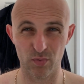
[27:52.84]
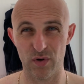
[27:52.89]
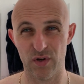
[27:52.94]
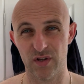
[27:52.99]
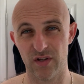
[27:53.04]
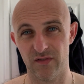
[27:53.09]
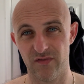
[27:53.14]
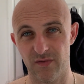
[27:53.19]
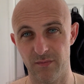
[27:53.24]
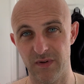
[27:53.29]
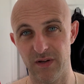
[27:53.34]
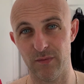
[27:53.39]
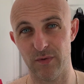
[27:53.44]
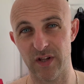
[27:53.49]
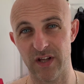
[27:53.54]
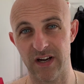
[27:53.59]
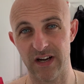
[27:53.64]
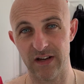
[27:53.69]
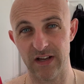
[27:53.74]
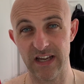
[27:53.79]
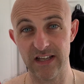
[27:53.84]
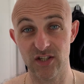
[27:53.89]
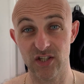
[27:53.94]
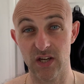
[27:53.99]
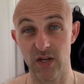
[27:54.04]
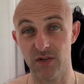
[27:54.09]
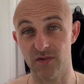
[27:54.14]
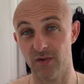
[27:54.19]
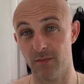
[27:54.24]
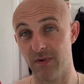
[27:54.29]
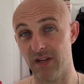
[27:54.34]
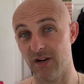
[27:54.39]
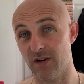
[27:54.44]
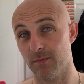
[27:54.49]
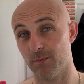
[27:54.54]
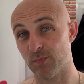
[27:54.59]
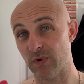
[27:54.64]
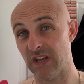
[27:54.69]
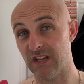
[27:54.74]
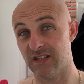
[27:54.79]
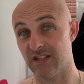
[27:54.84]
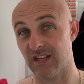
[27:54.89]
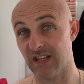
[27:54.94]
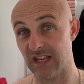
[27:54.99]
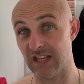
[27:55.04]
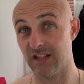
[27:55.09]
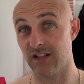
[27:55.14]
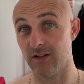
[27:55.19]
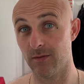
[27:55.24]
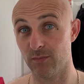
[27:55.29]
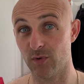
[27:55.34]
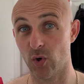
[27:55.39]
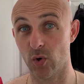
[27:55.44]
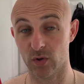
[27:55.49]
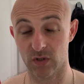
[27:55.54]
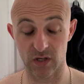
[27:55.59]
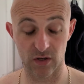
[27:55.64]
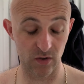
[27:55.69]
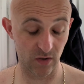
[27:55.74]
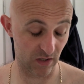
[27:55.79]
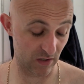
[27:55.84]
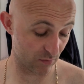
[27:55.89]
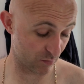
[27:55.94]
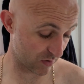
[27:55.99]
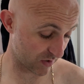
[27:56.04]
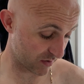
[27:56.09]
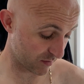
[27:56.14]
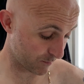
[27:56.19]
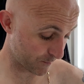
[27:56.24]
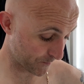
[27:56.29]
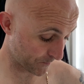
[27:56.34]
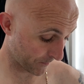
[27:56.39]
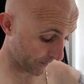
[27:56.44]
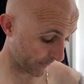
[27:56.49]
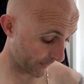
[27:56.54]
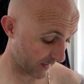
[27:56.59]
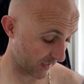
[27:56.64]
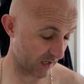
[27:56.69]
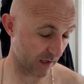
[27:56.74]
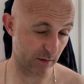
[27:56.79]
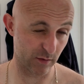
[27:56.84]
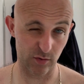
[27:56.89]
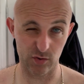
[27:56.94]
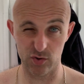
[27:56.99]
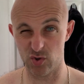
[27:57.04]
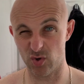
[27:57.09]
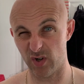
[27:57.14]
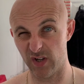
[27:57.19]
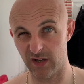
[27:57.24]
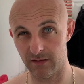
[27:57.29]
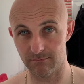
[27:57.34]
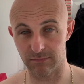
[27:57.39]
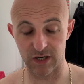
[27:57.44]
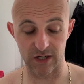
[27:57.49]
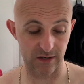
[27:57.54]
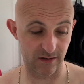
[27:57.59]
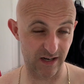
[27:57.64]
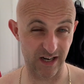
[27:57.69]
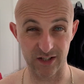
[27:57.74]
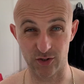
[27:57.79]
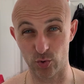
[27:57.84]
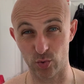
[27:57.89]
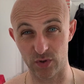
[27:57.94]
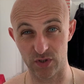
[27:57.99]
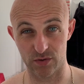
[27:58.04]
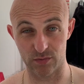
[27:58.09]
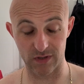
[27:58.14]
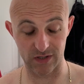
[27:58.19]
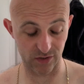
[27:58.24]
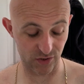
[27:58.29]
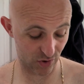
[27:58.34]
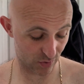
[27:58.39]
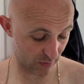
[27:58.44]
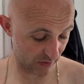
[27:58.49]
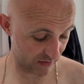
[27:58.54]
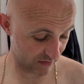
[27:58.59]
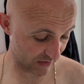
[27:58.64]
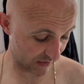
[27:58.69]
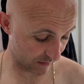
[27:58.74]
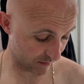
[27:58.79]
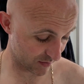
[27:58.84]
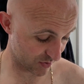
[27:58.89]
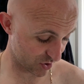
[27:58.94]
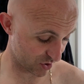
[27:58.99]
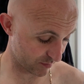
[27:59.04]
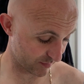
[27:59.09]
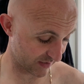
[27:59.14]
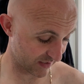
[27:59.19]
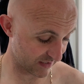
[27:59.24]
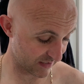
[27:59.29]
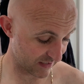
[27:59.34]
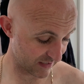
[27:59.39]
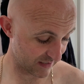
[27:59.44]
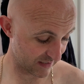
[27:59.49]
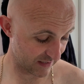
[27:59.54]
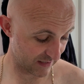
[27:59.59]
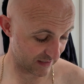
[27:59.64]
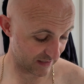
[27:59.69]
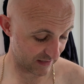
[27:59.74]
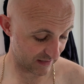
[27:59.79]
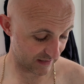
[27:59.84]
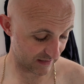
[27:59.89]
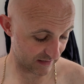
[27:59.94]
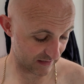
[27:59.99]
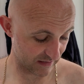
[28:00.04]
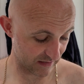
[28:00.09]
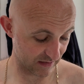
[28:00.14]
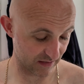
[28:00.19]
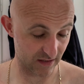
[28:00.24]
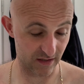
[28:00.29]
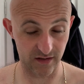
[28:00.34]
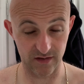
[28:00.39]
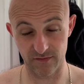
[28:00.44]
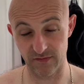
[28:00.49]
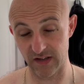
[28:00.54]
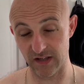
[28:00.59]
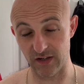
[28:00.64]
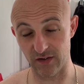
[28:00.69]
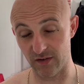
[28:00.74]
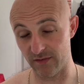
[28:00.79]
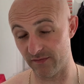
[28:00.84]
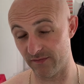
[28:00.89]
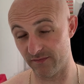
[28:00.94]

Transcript: worth it for me with that. Head shaves for me are a case of getting them knocked out and getting rid of them. I do enjoy it, but I don't as well. It's quite time consuming. And the final